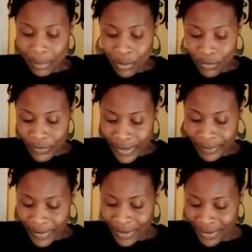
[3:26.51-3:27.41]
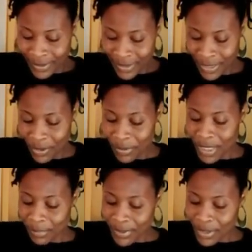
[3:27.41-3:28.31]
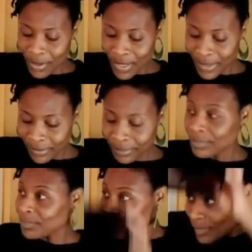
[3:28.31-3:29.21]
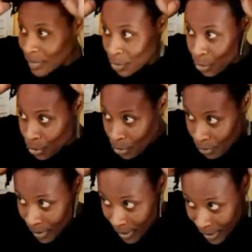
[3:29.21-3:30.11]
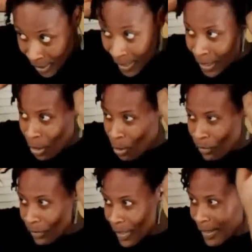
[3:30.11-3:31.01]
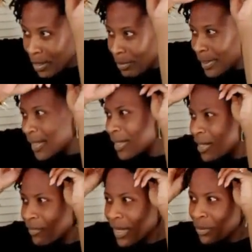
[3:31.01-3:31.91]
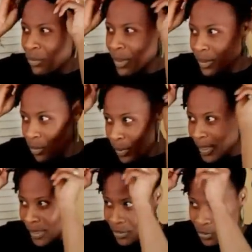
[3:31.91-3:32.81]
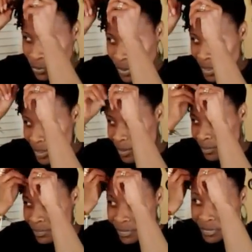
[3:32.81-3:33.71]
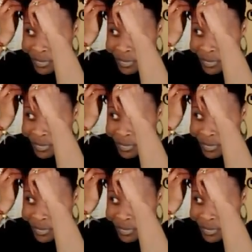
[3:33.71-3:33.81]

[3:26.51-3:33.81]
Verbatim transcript: is poofy. So I'm gonna put on two, and hopefully that'll be enough. I don't want the wig to uh,